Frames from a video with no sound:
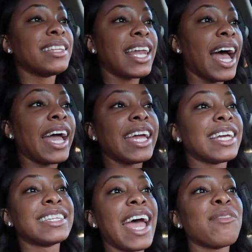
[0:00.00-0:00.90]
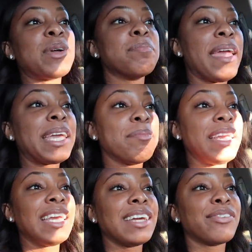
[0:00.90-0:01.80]
that i that would make
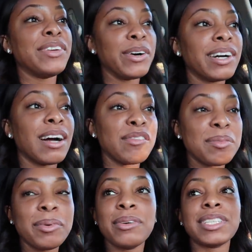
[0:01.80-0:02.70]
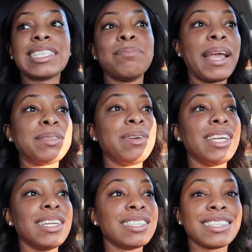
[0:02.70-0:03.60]
me feel uncomfortable just makes
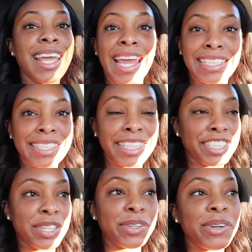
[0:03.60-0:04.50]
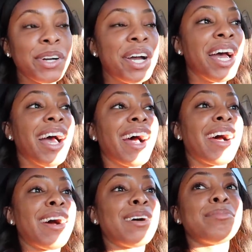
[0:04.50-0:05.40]
me anxious in general
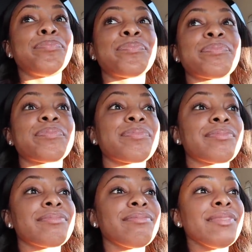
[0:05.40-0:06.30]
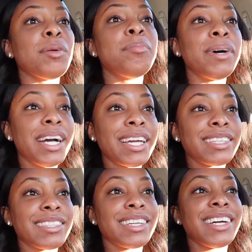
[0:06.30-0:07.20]
um but
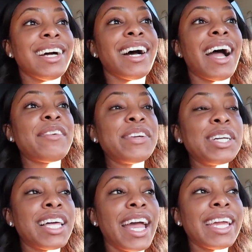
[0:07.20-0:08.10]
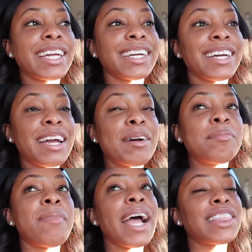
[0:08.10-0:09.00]
i feel like
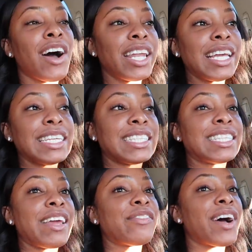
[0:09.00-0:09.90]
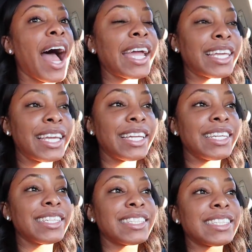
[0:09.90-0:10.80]
my thought is is if i
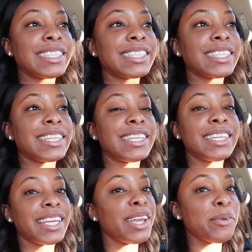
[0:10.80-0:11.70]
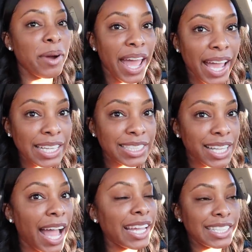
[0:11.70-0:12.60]
can get waxed
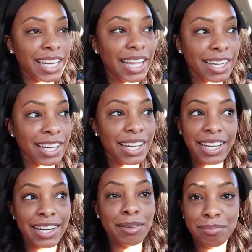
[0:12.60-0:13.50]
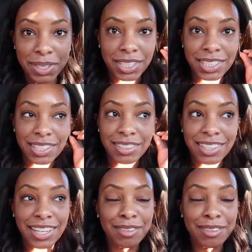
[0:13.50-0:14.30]
i can take a ear piercing you